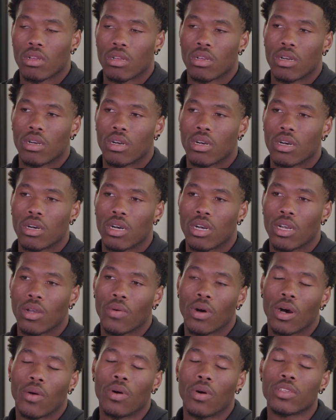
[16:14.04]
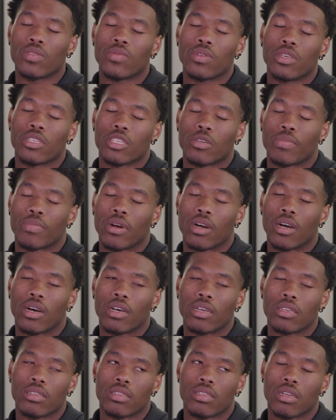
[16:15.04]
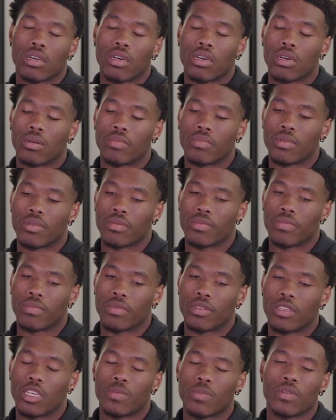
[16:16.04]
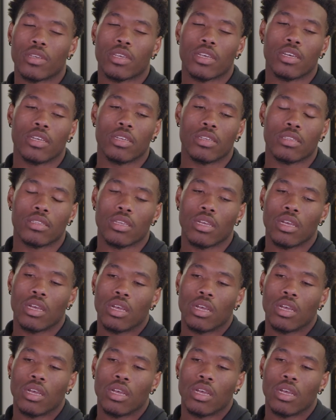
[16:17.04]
I wasn't really surprised, just because